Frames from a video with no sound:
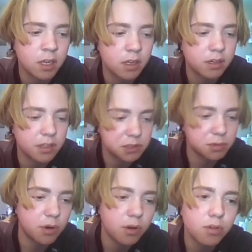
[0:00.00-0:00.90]
year
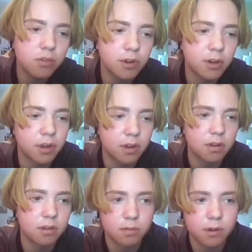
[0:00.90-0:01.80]
12, I
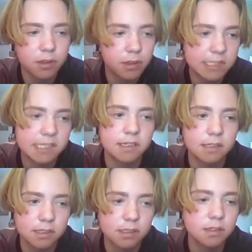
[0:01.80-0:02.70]
really
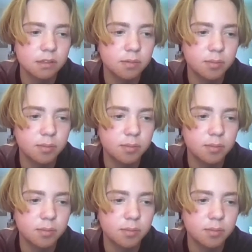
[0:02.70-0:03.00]
started to